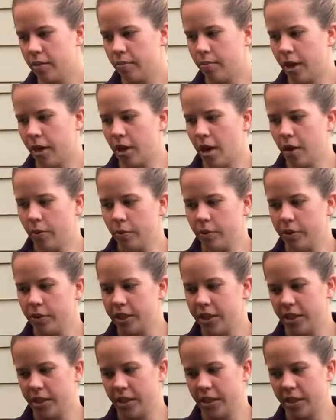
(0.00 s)
By not
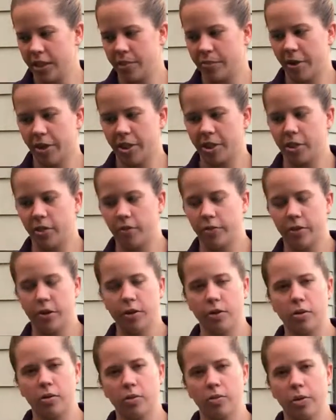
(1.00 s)
routinely inspecting your
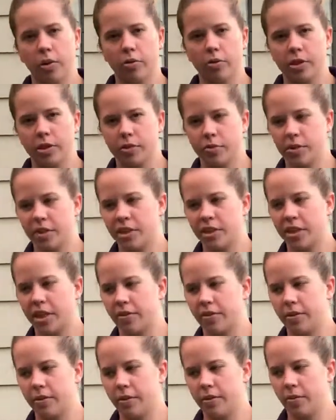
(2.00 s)
vehicle, motorists
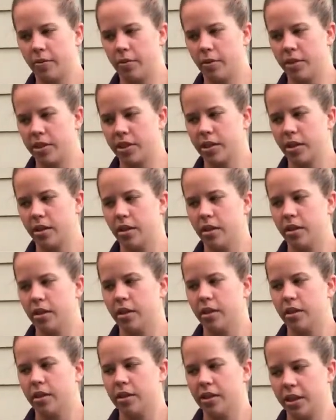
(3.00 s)
risk
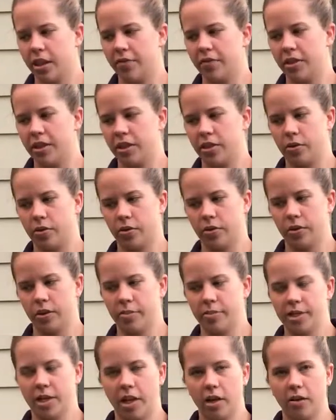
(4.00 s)
safety to
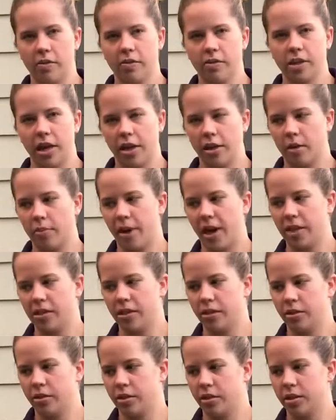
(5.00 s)
themselves and their
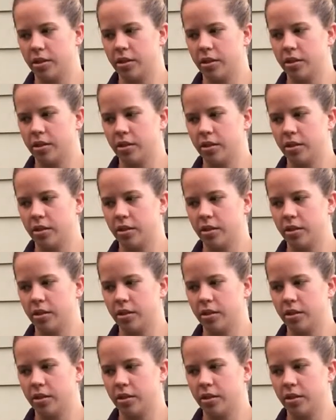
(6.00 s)
passengers.